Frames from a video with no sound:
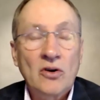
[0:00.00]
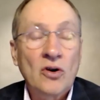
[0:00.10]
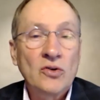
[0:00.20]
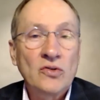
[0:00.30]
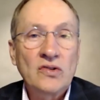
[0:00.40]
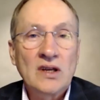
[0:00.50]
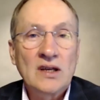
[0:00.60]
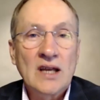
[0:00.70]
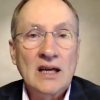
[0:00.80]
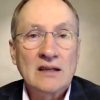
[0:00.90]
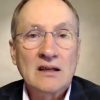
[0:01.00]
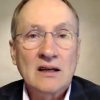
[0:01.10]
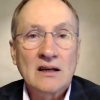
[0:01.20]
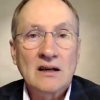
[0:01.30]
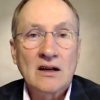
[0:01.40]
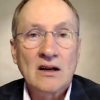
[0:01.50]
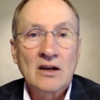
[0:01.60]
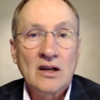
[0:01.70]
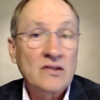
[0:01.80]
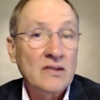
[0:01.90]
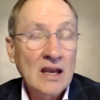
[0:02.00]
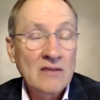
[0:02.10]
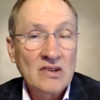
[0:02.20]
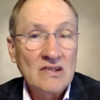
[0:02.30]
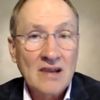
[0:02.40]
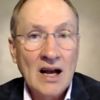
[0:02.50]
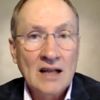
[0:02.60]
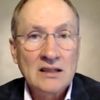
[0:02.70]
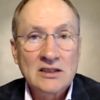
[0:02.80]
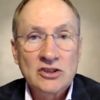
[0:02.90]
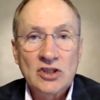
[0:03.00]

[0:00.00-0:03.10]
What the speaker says: hosted at Gustavus College.